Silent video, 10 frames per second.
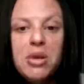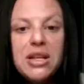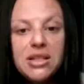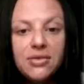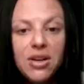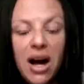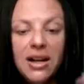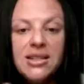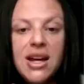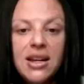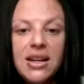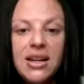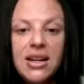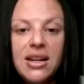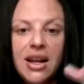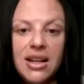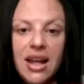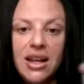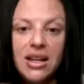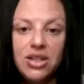piece of content and
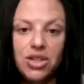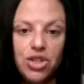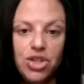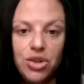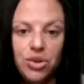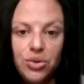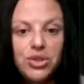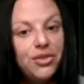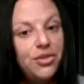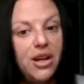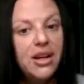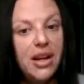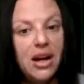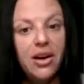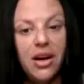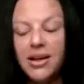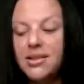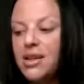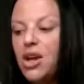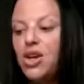get it into 2 different areas.
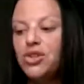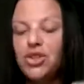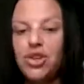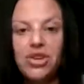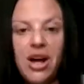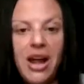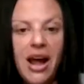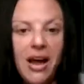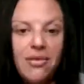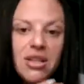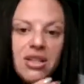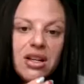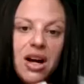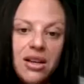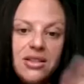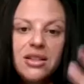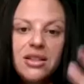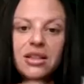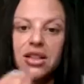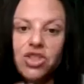So you're not having to
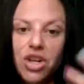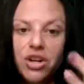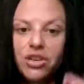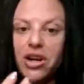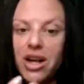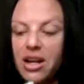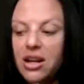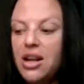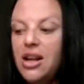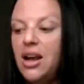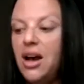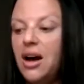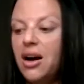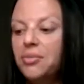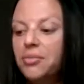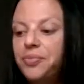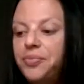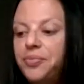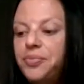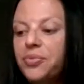constantly generate
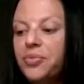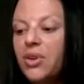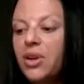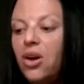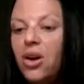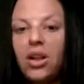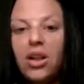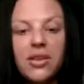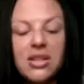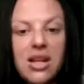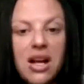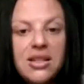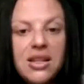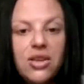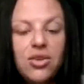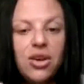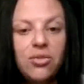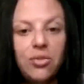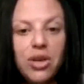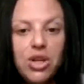all of this content, you
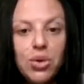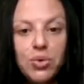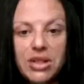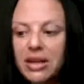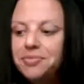can reuse it.